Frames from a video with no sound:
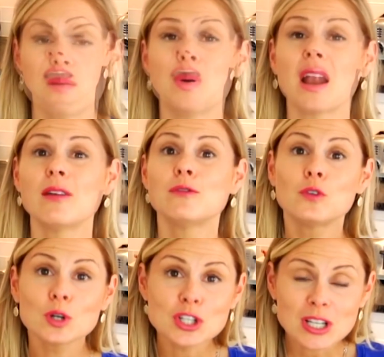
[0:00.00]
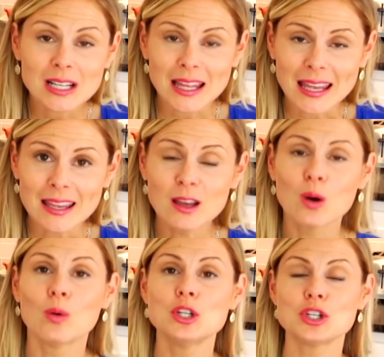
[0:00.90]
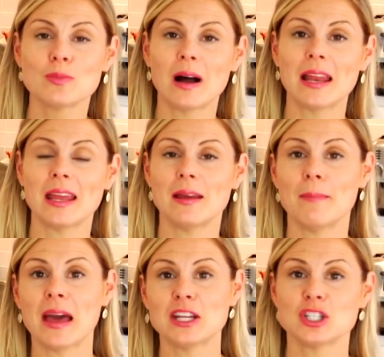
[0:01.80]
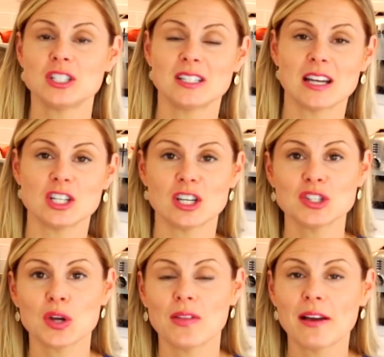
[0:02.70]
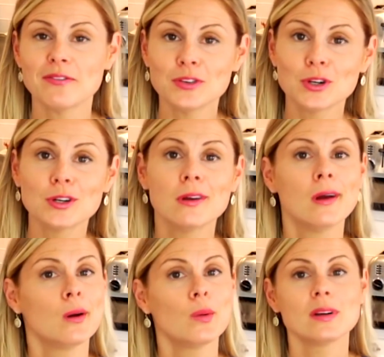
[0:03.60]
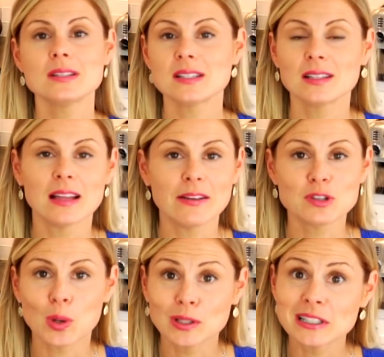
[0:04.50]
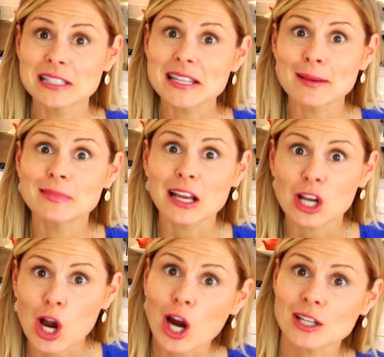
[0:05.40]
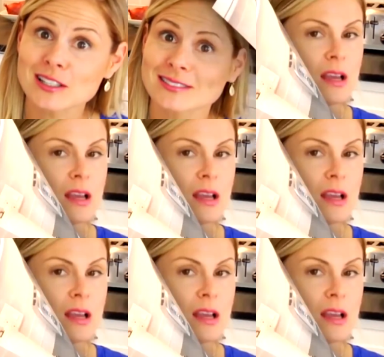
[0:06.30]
But unfortunately, once your body manages to digest all that food, we're still left holding the same deck of cards.